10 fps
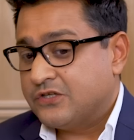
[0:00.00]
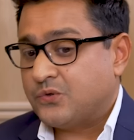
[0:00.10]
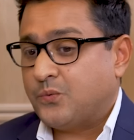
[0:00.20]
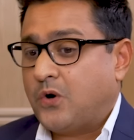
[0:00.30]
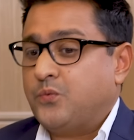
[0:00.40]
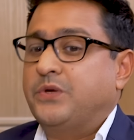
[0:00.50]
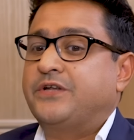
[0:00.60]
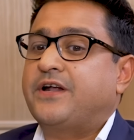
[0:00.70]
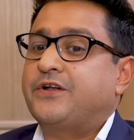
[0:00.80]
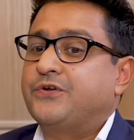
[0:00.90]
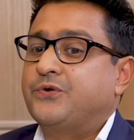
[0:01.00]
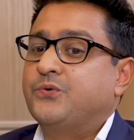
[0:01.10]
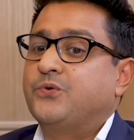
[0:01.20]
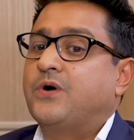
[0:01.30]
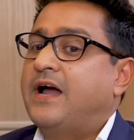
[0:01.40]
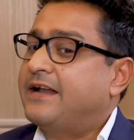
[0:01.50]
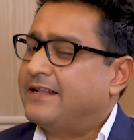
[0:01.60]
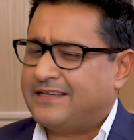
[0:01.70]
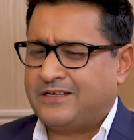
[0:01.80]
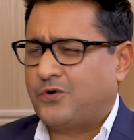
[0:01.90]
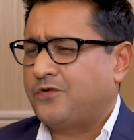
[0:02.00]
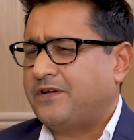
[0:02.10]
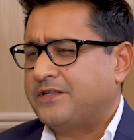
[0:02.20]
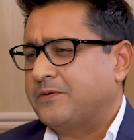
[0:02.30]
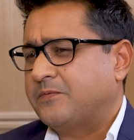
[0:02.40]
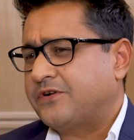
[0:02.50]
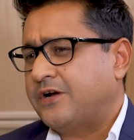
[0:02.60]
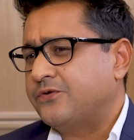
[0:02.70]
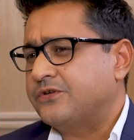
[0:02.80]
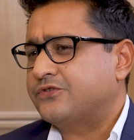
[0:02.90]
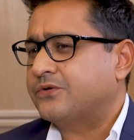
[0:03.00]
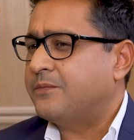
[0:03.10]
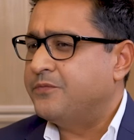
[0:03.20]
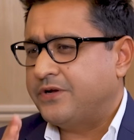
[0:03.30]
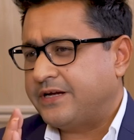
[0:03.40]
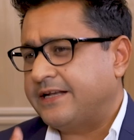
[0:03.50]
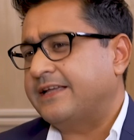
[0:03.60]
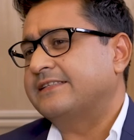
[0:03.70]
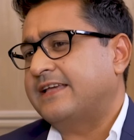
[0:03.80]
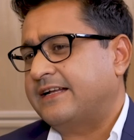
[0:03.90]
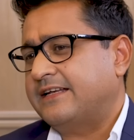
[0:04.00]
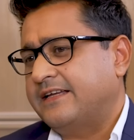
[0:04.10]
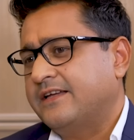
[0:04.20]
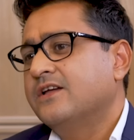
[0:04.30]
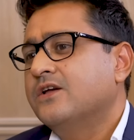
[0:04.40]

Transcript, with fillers: So, what we try to do, and I think a lot of other people try to do, is to communicate exactly